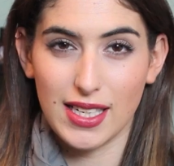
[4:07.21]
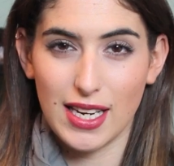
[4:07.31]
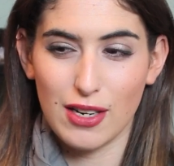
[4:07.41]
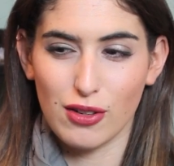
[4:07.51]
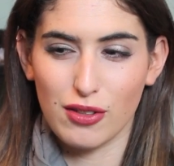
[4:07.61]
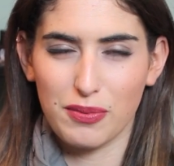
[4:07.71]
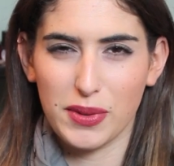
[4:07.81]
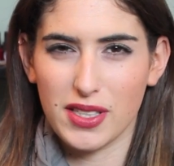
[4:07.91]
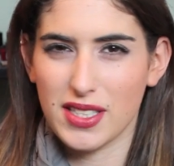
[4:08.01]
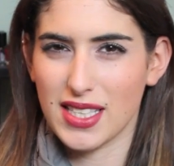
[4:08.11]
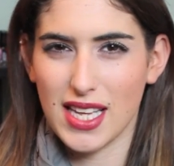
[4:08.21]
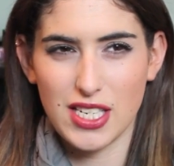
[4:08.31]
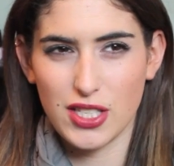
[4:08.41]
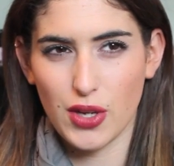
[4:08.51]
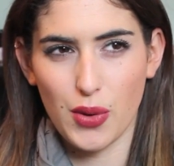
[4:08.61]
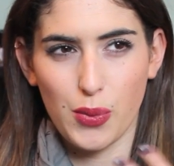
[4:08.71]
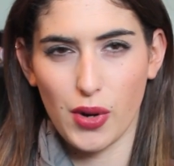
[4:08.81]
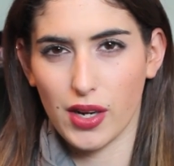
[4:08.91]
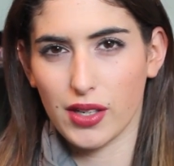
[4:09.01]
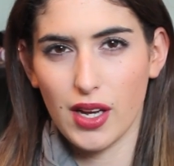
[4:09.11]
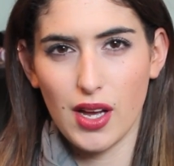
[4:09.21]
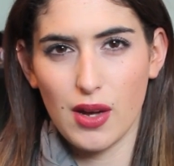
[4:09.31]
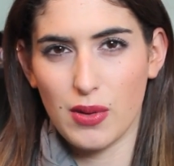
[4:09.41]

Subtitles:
clear of because they just don't work